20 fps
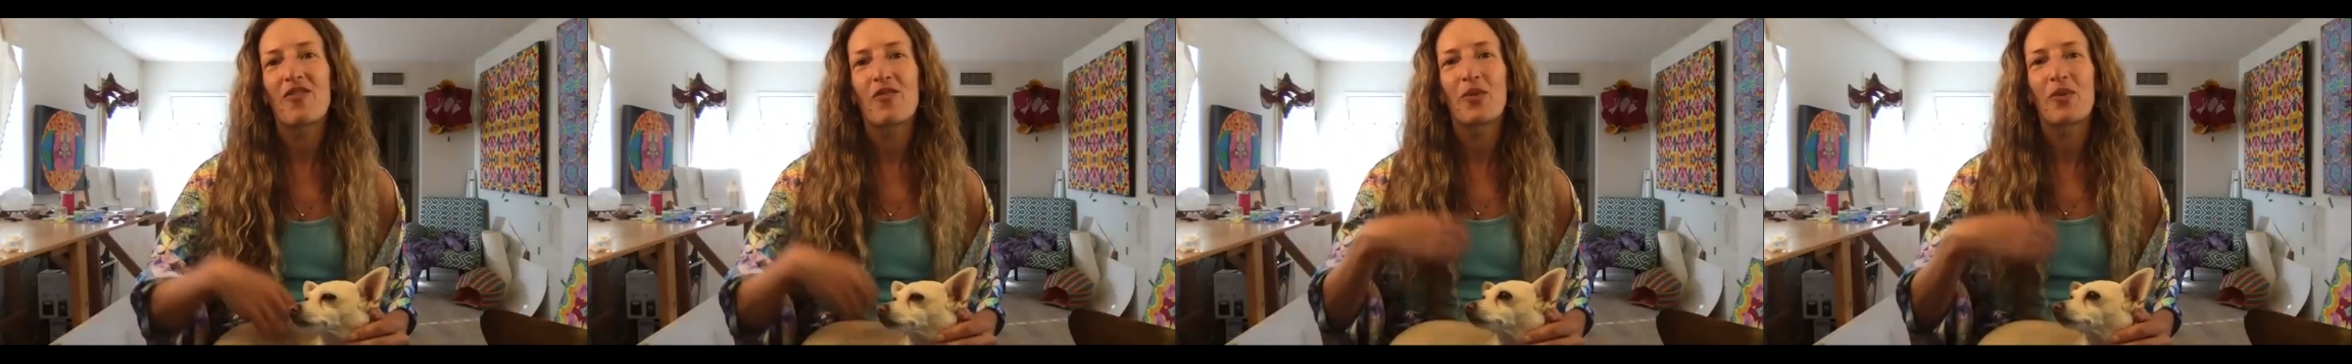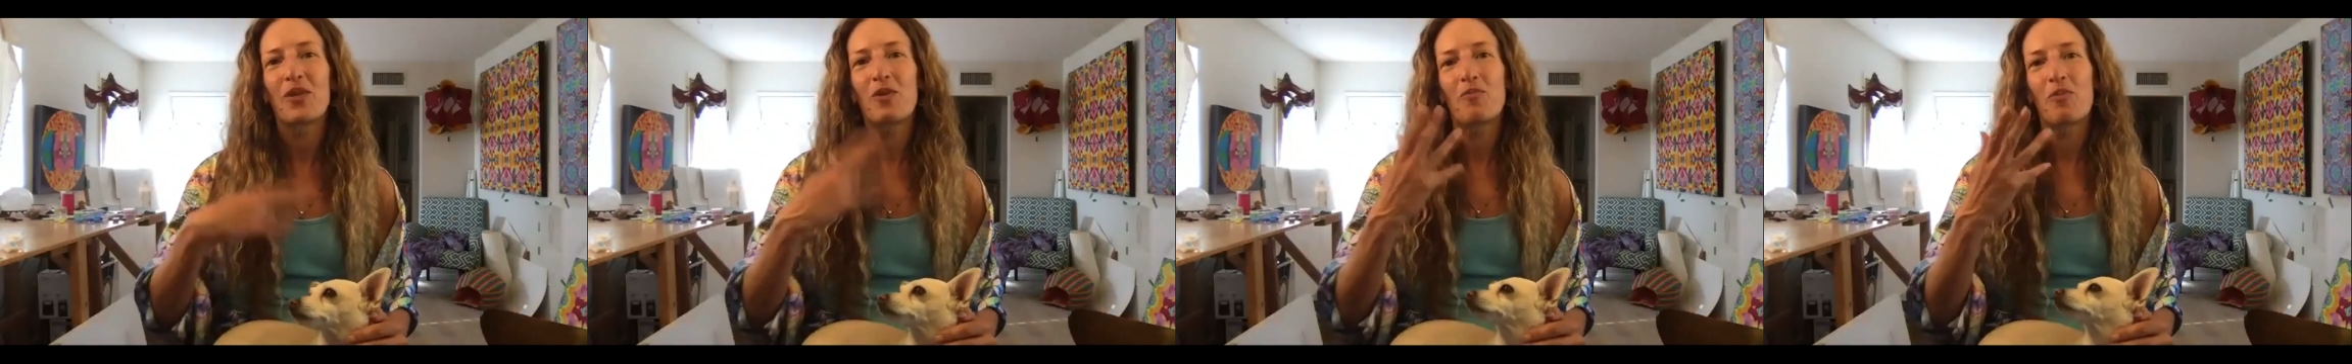
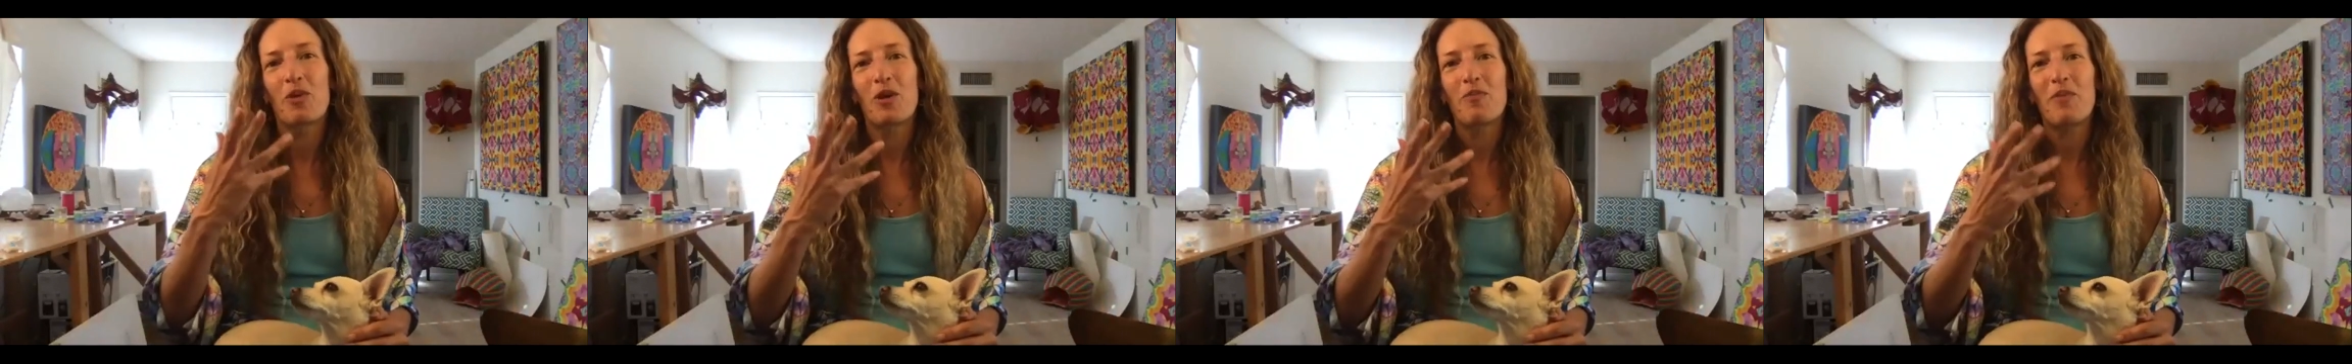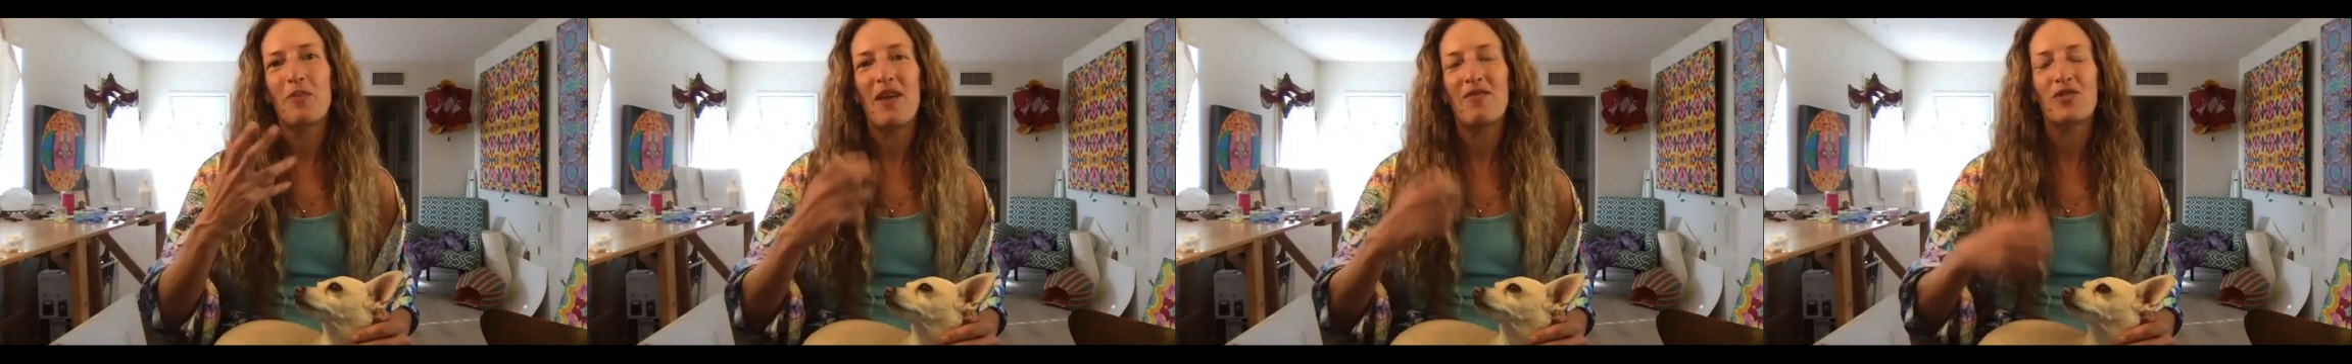When you
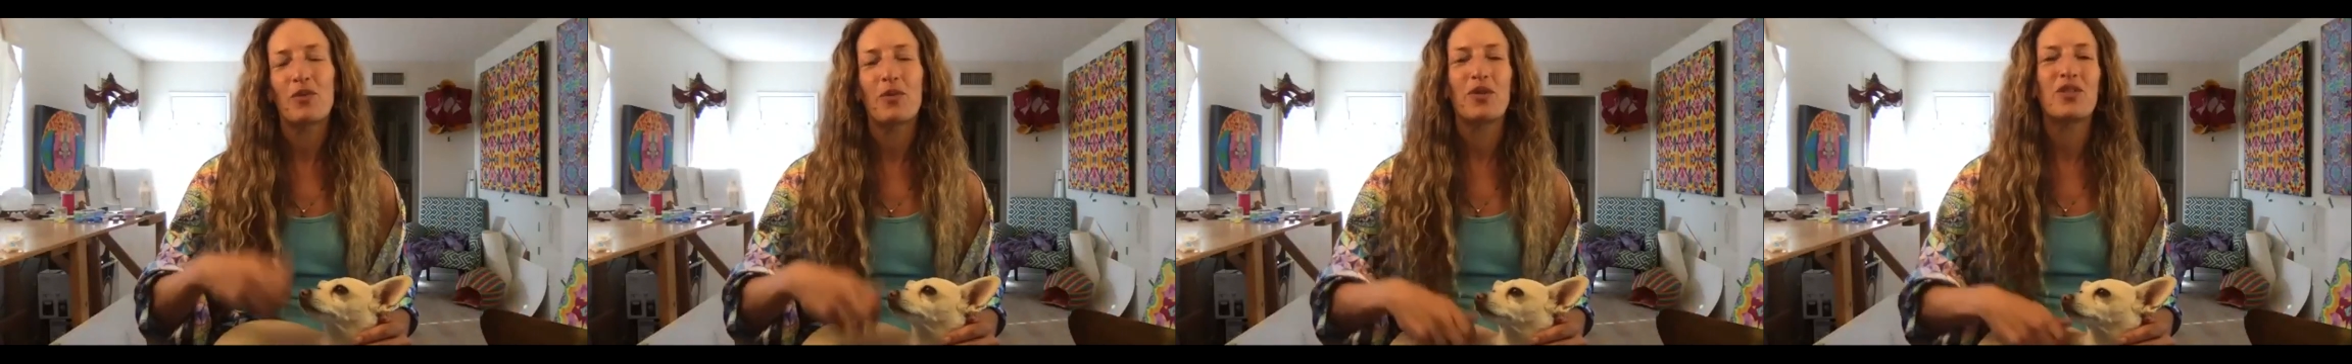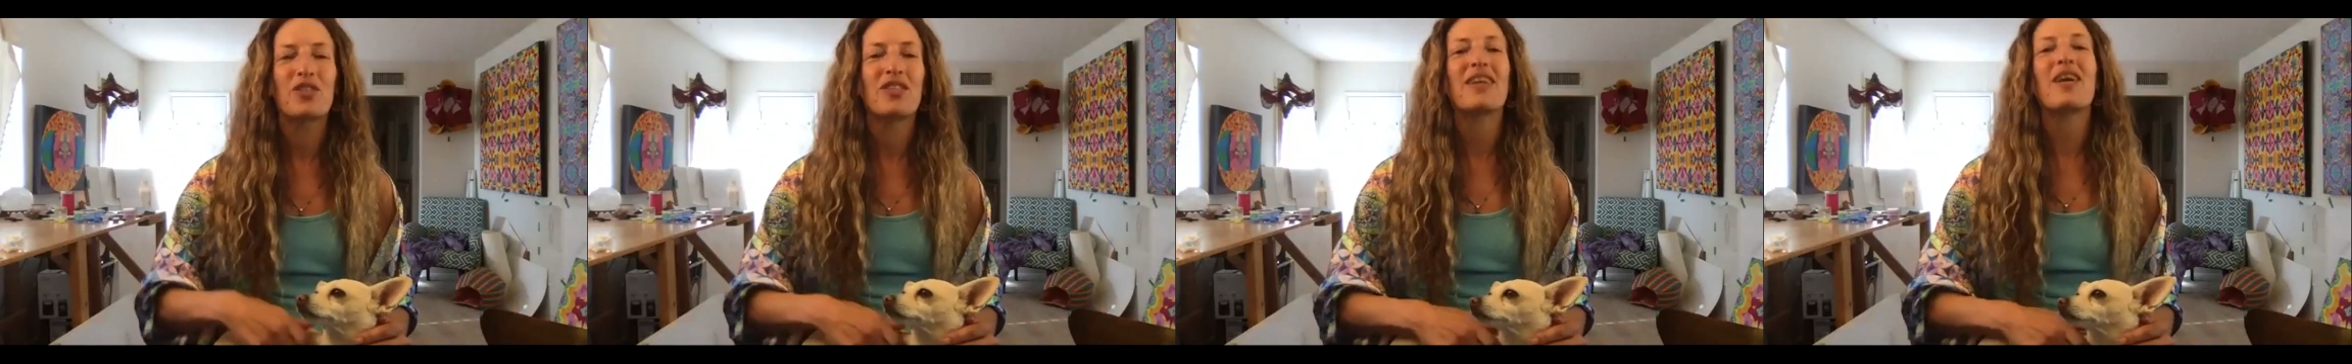burp
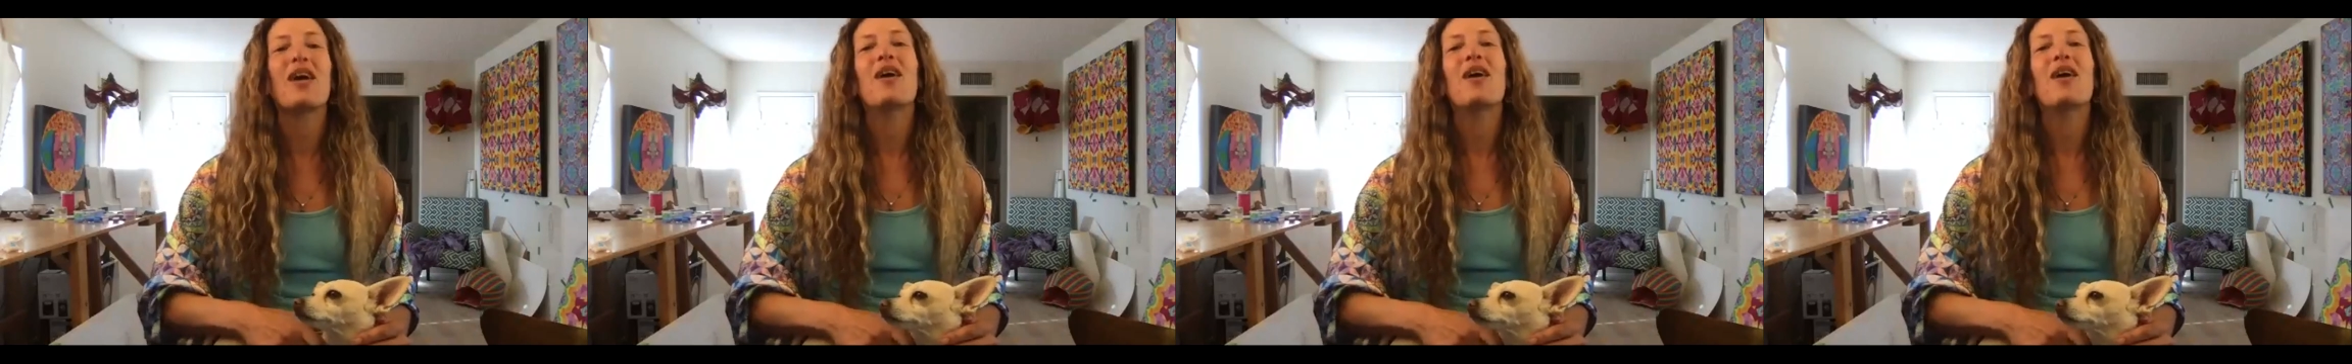afterwards, you're like,